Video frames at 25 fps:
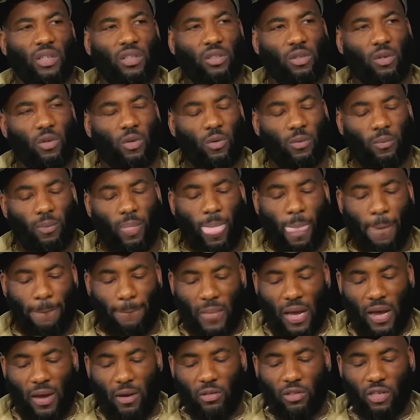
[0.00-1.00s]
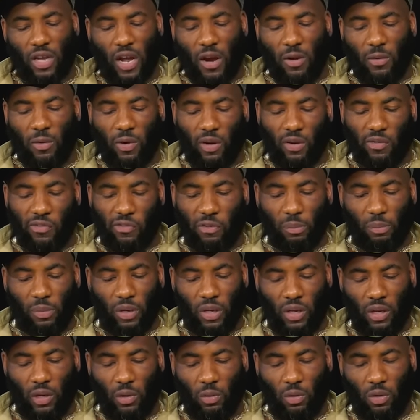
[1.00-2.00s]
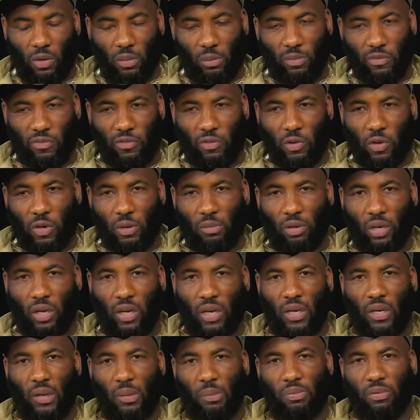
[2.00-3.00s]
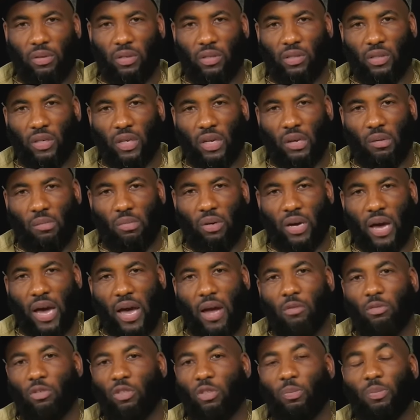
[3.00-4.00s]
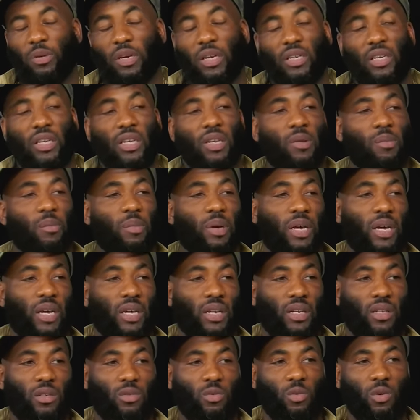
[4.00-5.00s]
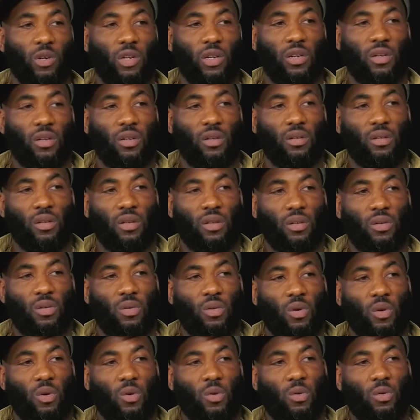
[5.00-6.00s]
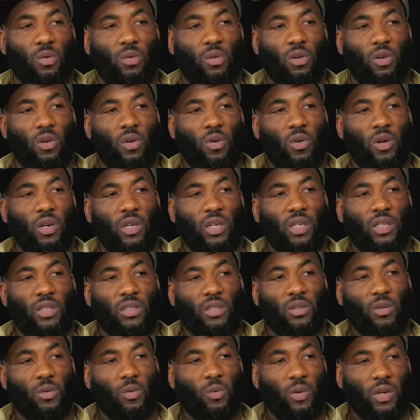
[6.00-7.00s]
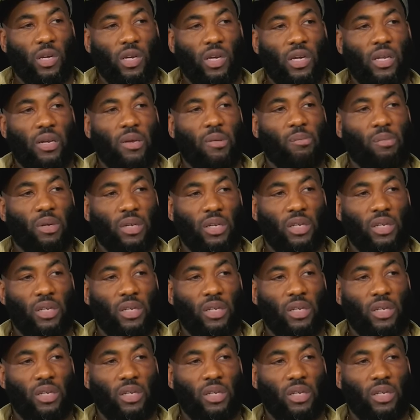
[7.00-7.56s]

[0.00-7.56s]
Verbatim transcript: So I was already familiar with him before he became the president, but I respect any man that's willing to, you know, go against the wind and